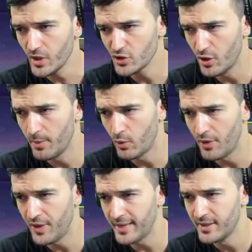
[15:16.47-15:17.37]
So I'm gonna
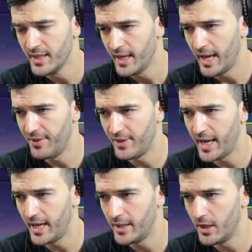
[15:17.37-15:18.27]
run that, and
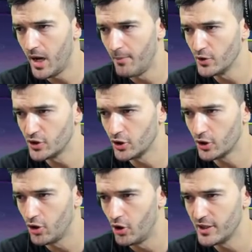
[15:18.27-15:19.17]
then I'm also gonna
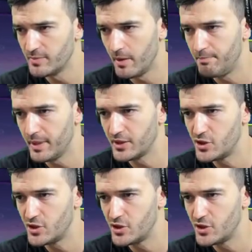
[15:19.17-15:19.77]
call this my big